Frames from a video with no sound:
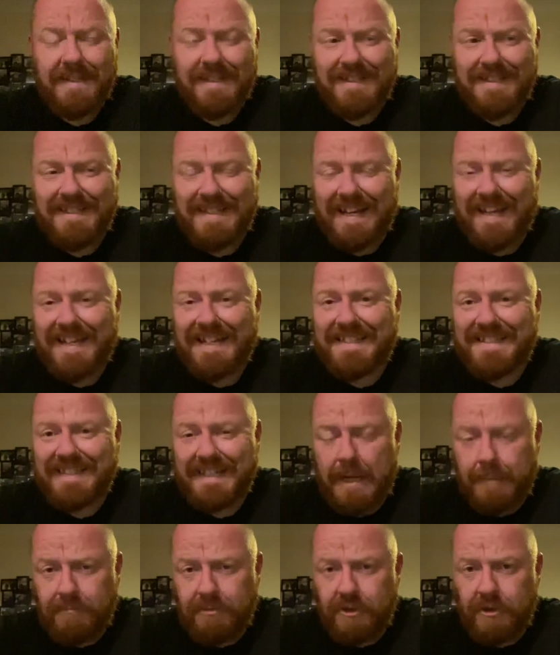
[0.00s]
This is an
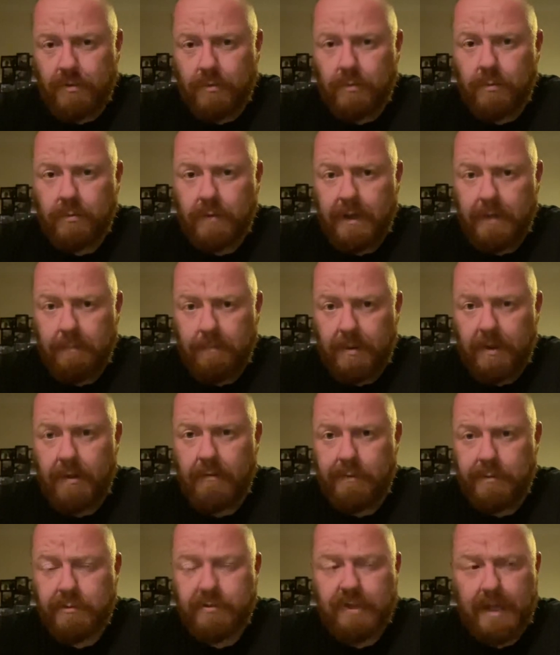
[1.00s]
exceptional
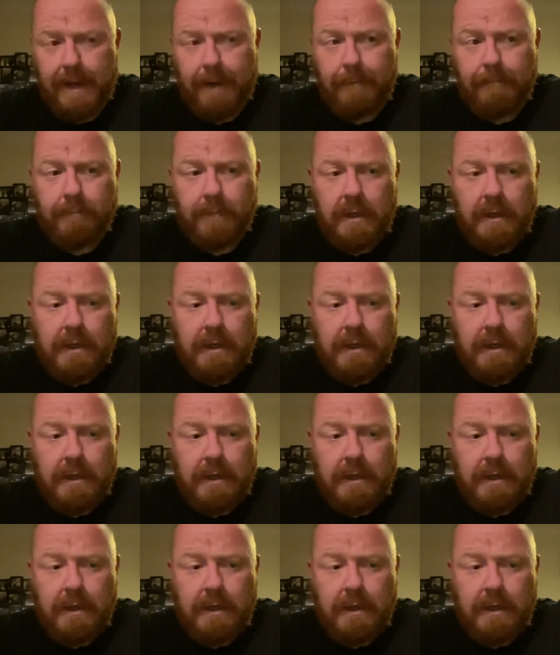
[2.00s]
Imperial Stout.